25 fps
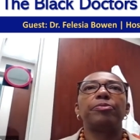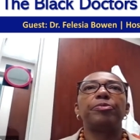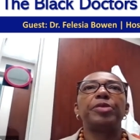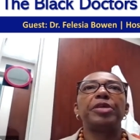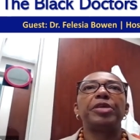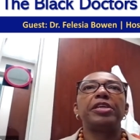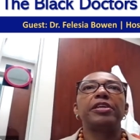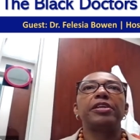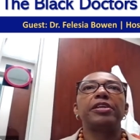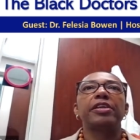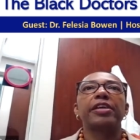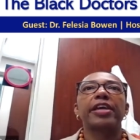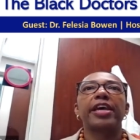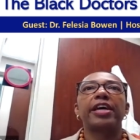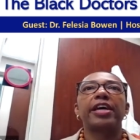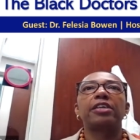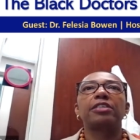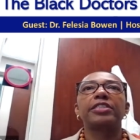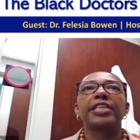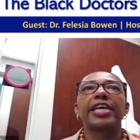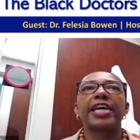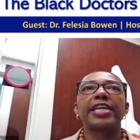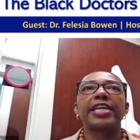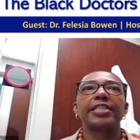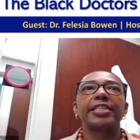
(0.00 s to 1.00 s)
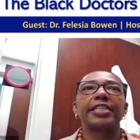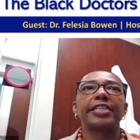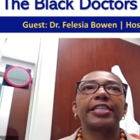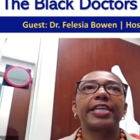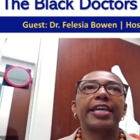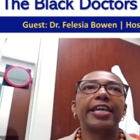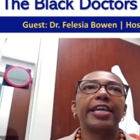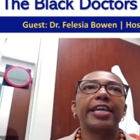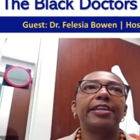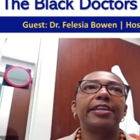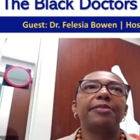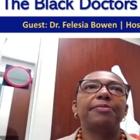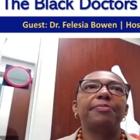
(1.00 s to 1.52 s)
being held out of the
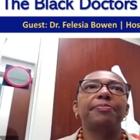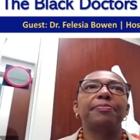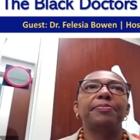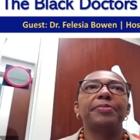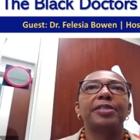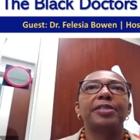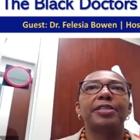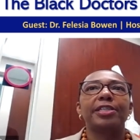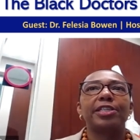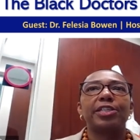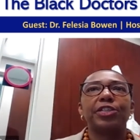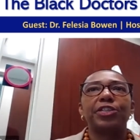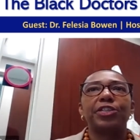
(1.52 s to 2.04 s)
game,